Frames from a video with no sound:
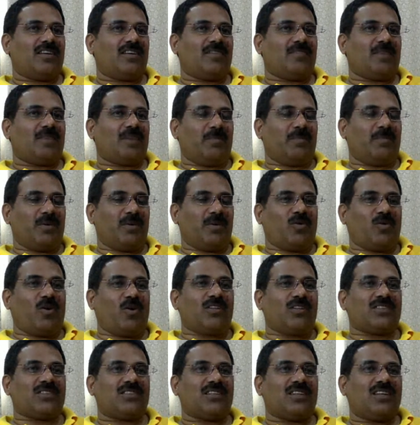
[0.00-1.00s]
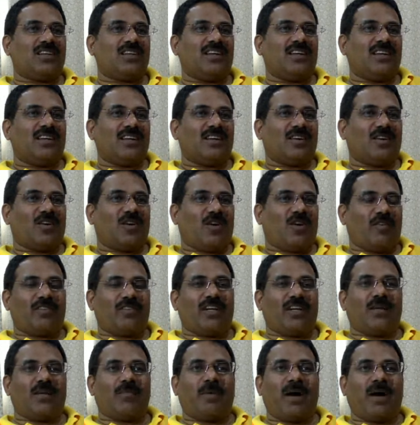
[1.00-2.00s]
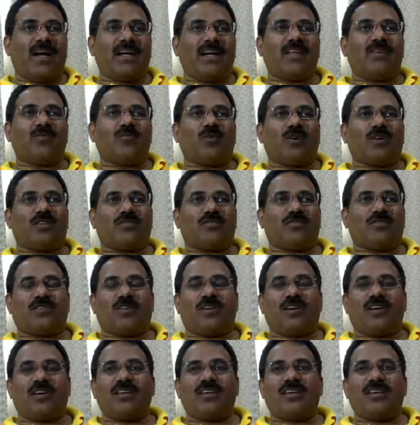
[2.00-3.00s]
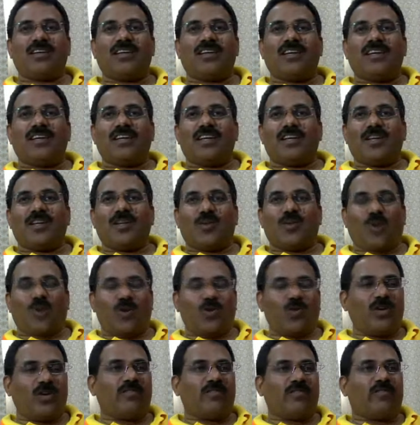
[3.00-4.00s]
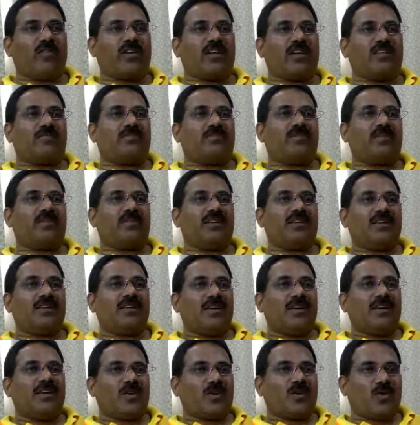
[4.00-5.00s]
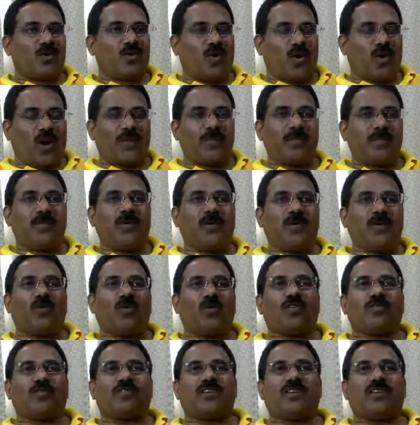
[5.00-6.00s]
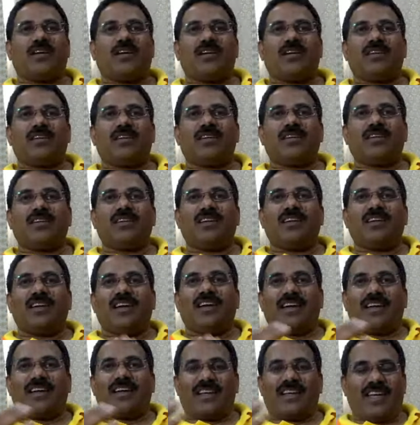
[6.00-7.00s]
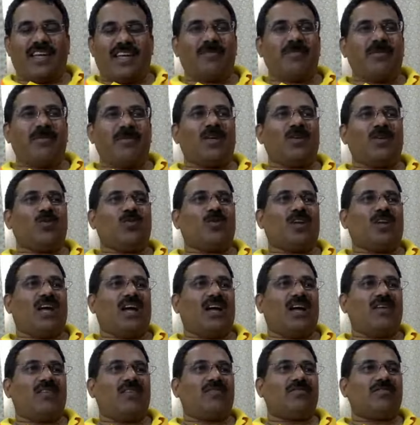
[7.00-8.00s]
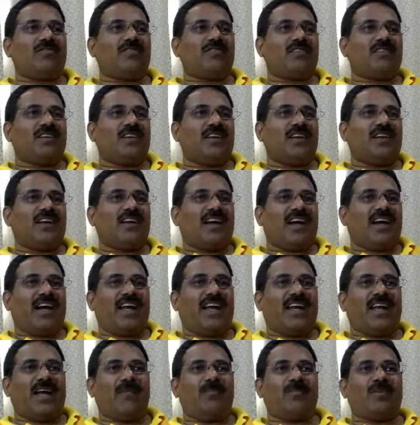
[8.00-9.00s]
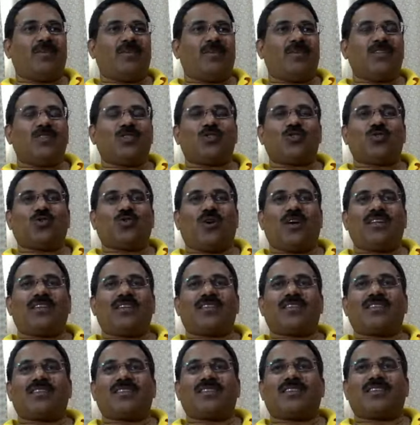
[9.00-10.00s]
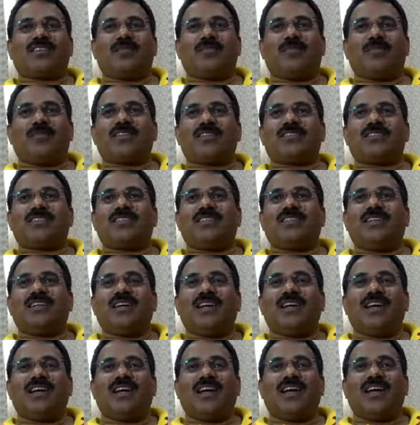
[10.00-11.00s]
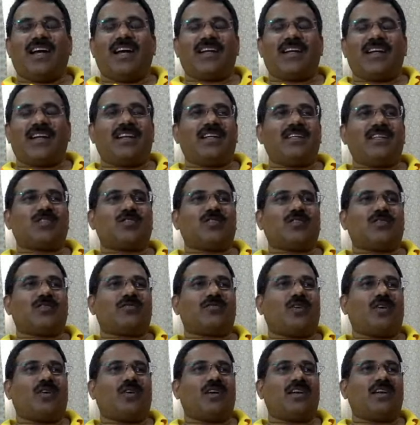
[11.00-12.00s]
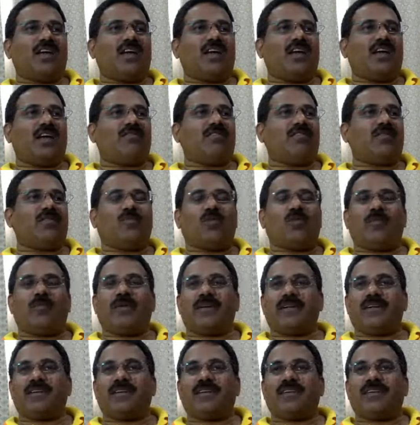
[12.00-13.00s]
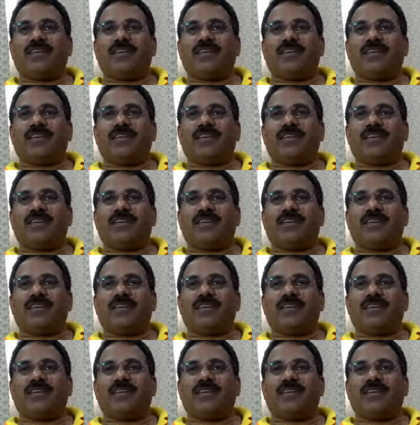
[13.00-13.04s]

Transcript: But because of that abiding word of God, He not only forgave me, got me out of guilt, gave me a new life, and I'm enjoying the mercy and grace of God every moment.